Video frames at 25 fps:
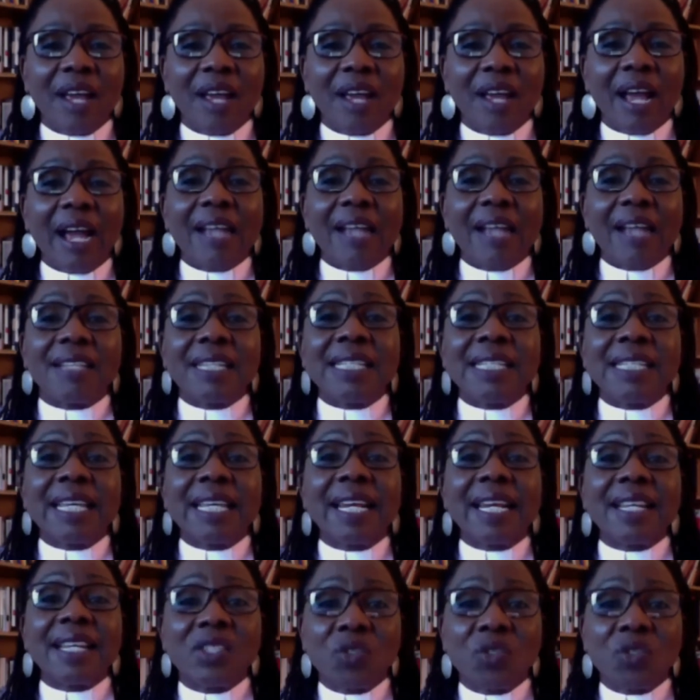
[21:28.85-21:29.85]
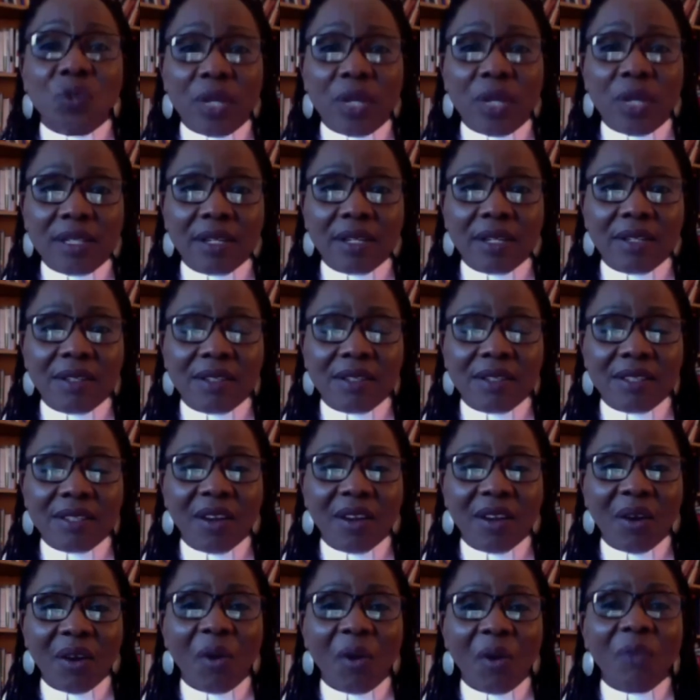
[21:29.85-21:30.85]
are just illustrations
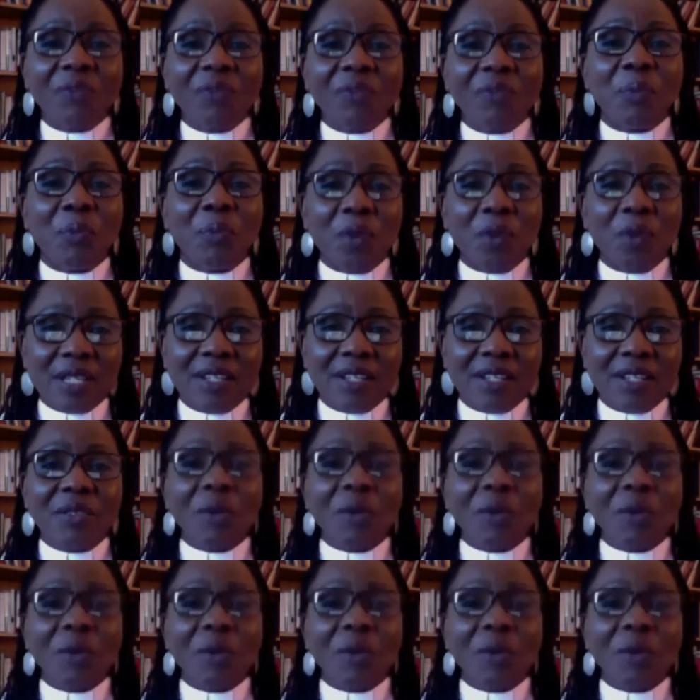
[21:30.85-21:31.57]
of the presence